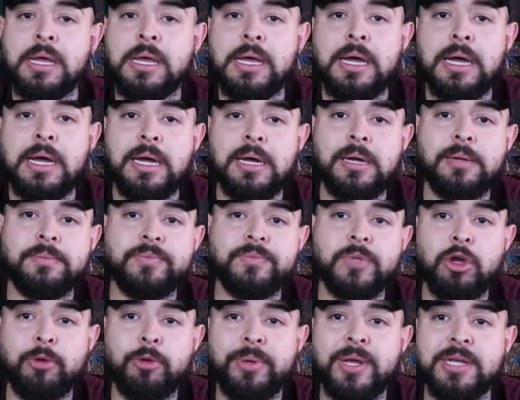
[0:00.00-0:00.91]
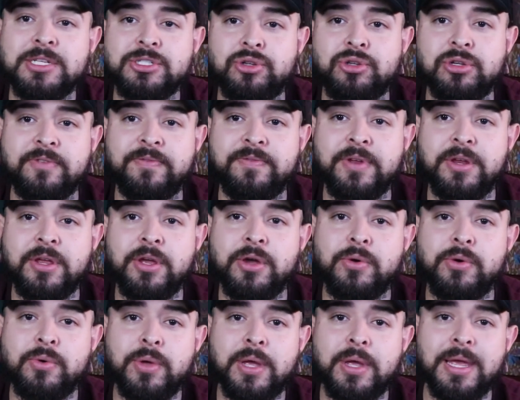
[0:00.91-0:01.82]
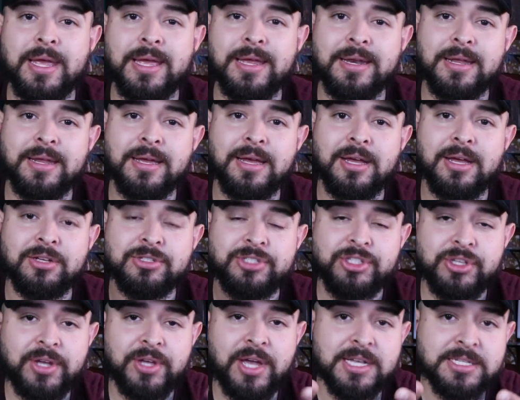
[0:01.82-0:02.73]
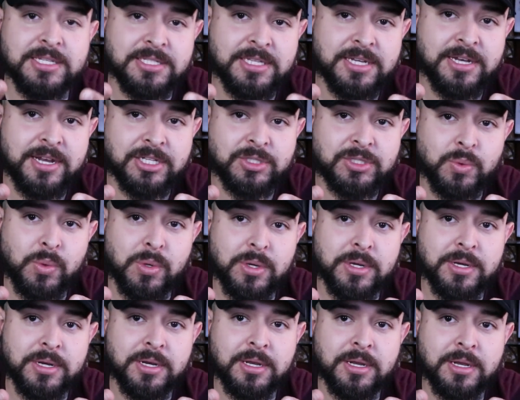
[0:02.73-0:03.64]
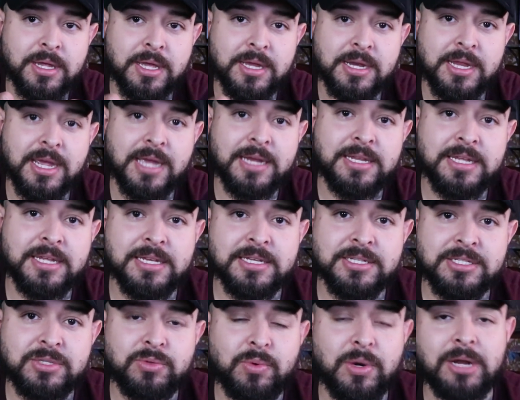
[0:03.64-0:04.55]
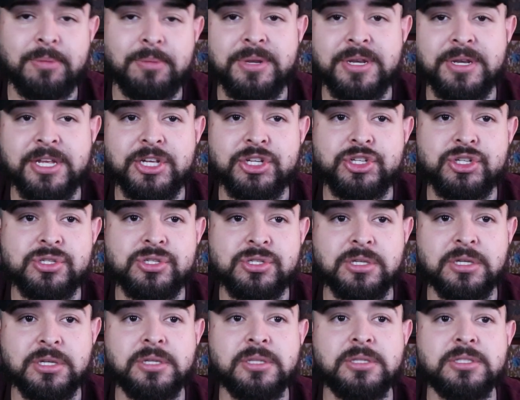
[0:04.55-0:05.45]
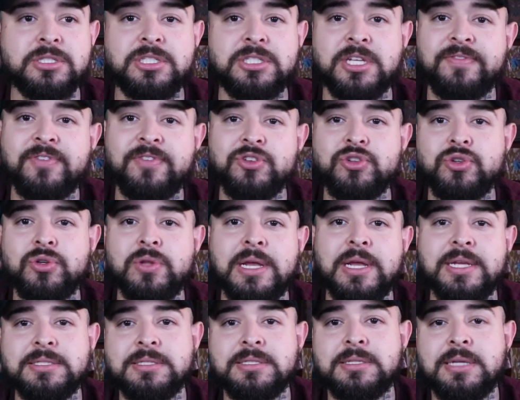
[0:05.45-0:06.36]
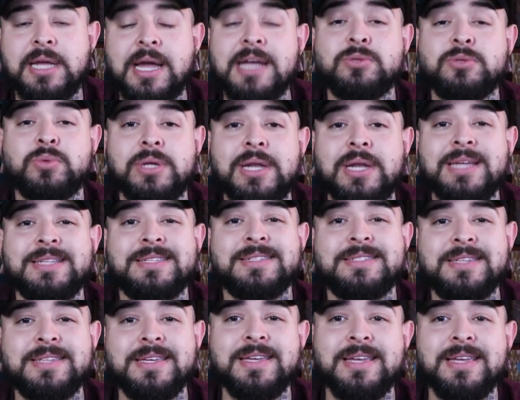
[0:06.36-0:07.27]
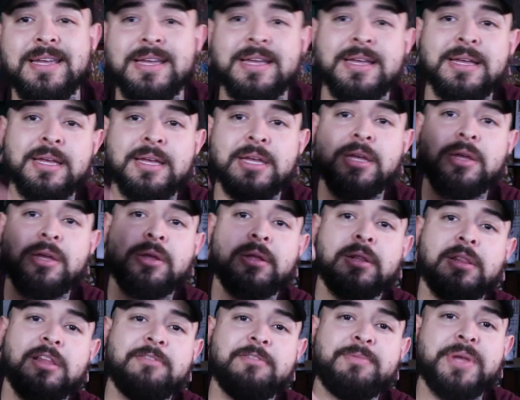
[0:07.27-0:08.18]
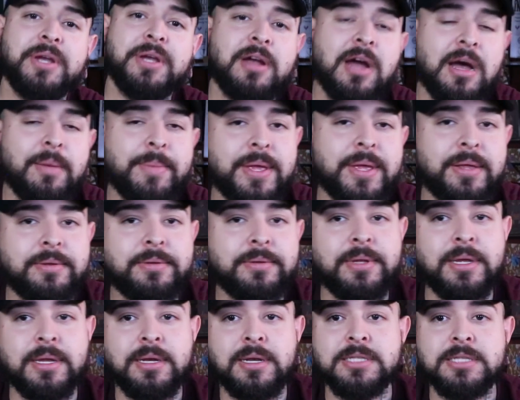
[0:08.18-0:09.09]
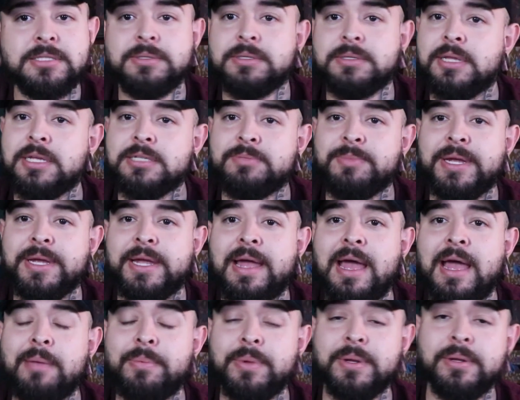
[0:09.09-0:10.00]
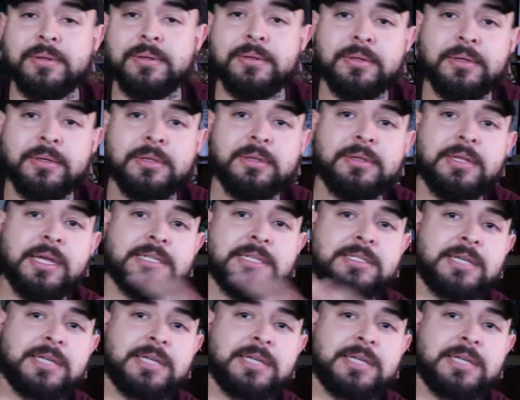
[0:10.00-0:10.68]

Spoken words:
hope you guys enjoyed the video, and I'll see you guys in the next one. Any ideas, recommendations on stuff that you guys would like to see, leave me a comment and let's make it happen. Thanks,